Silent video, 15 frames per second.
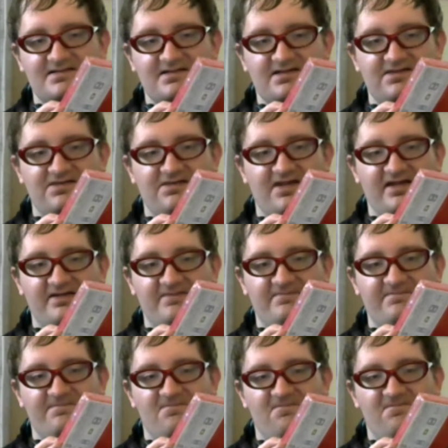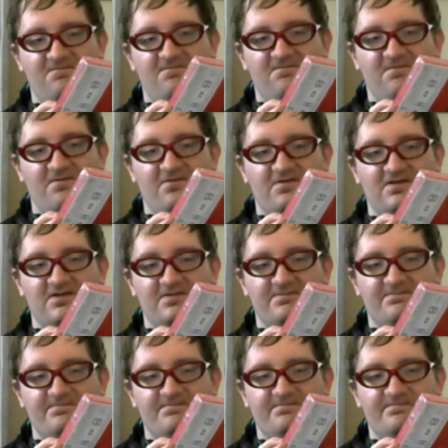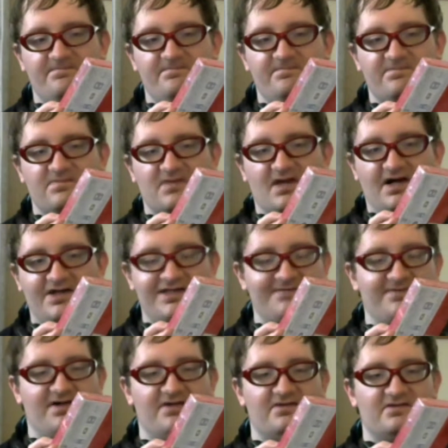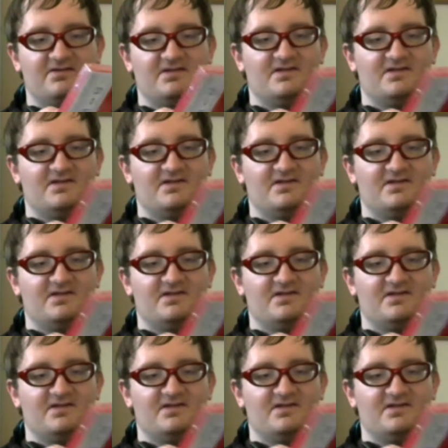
It's like 700.